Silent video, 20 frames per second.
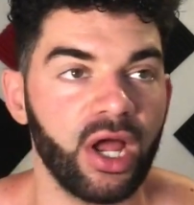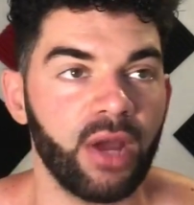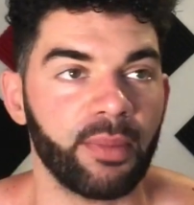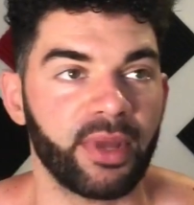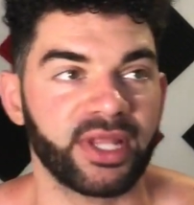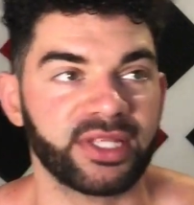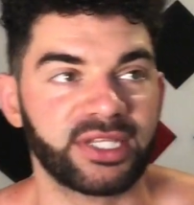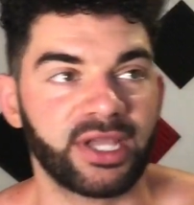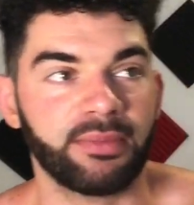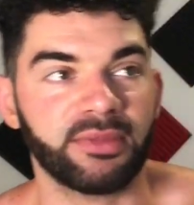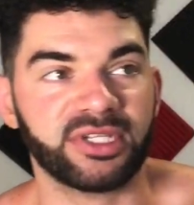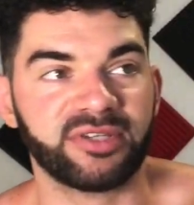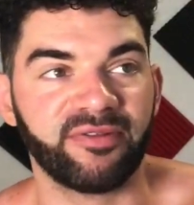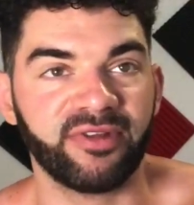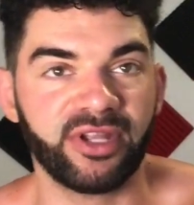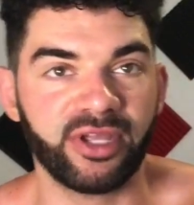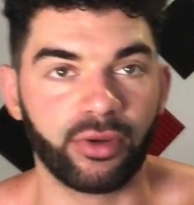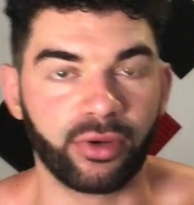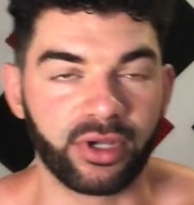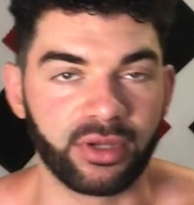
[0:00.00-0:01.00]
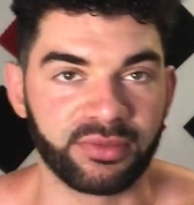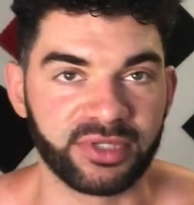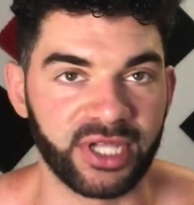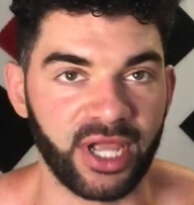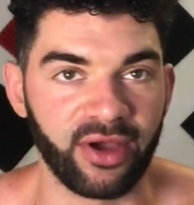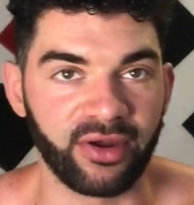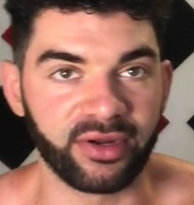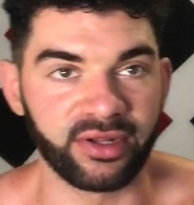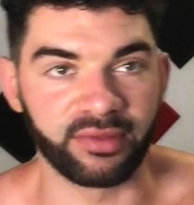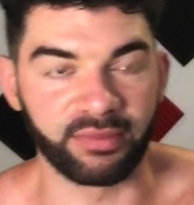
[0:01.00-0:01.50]
by the time this video comes
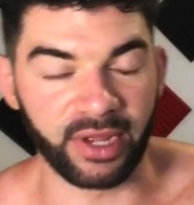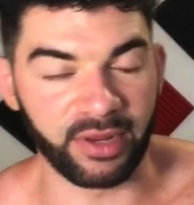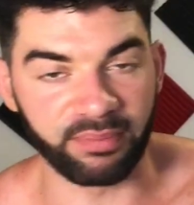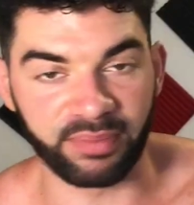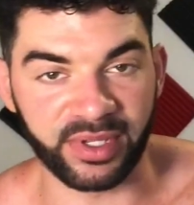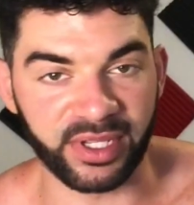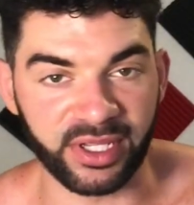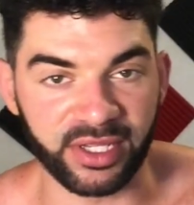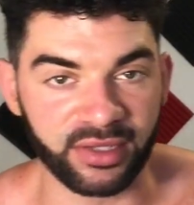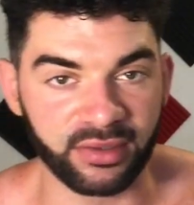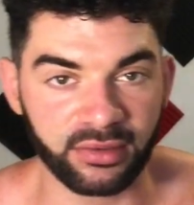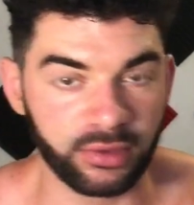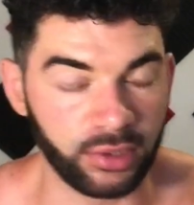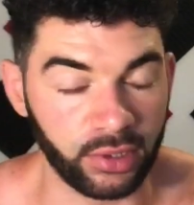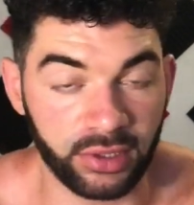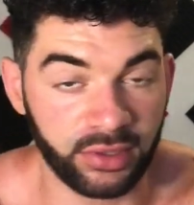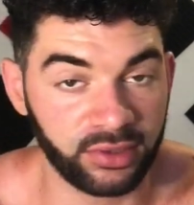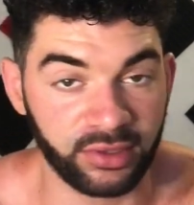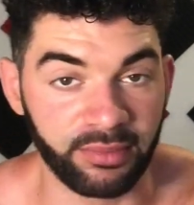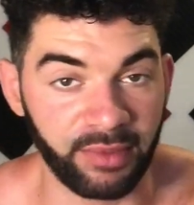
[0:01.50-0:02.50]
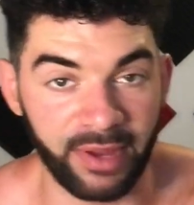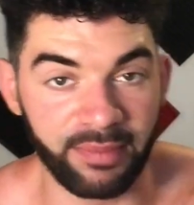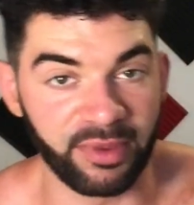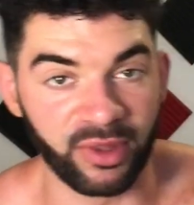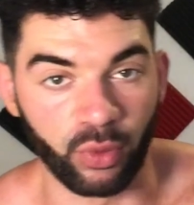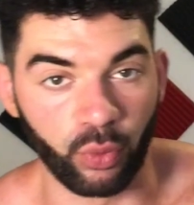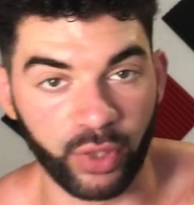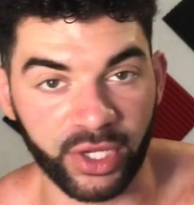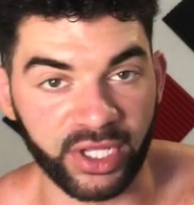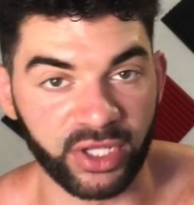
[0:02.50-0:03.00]
out, it might be it might be
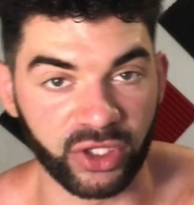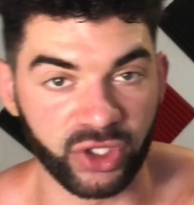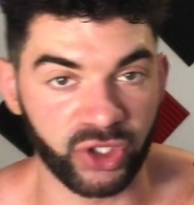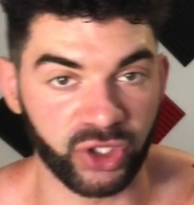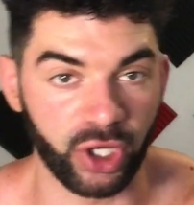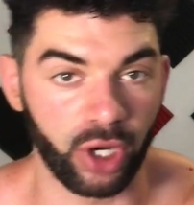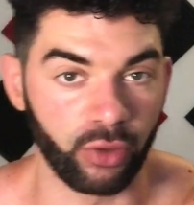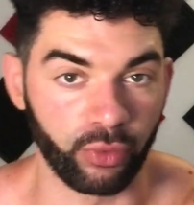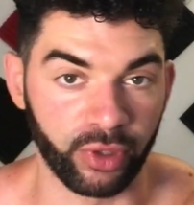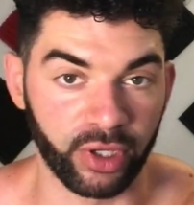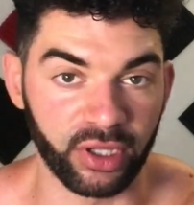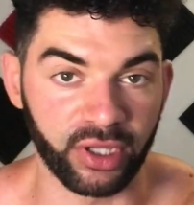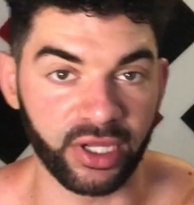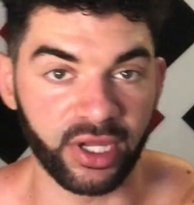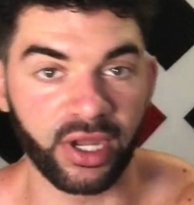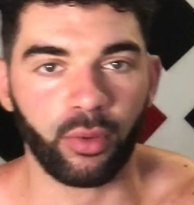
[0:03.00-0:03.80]
the week of the show, really.